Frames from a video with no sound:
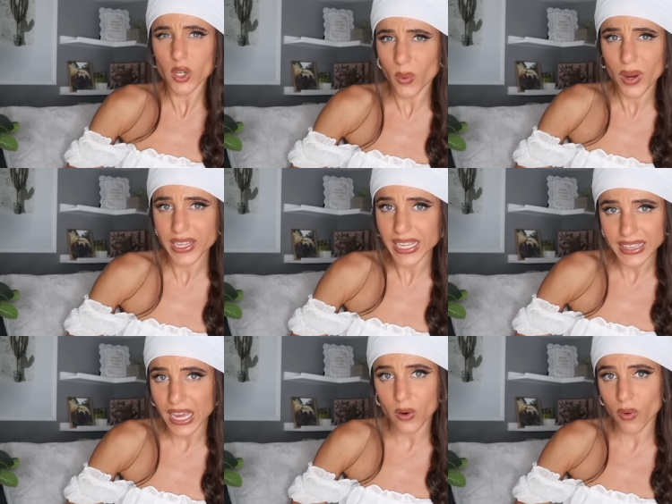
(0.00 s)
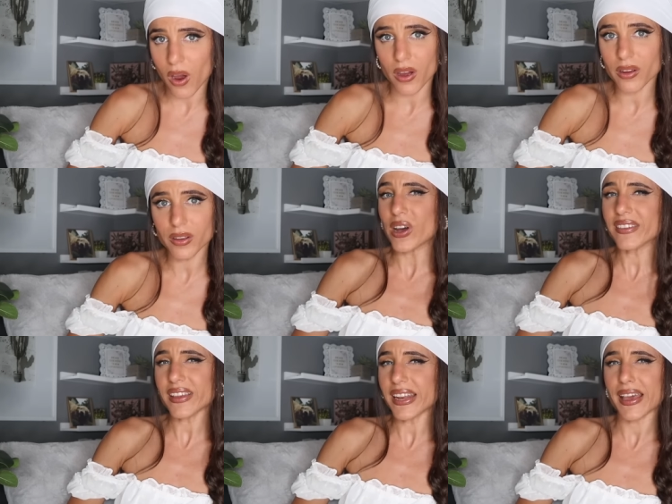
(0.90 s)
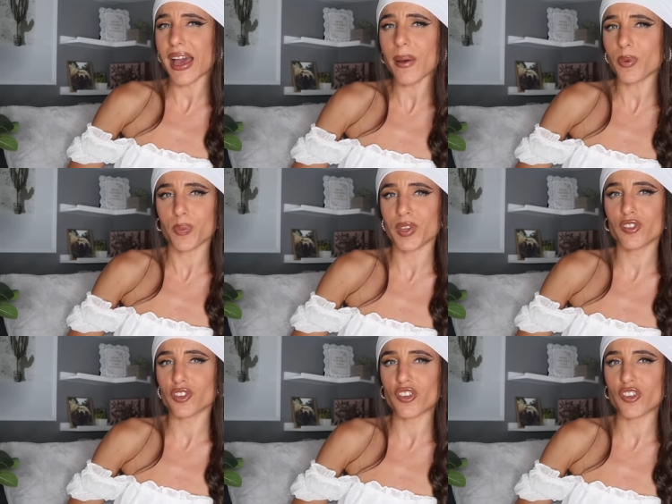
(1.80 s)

You don't want to get that wrong. What's going to happen, Mr.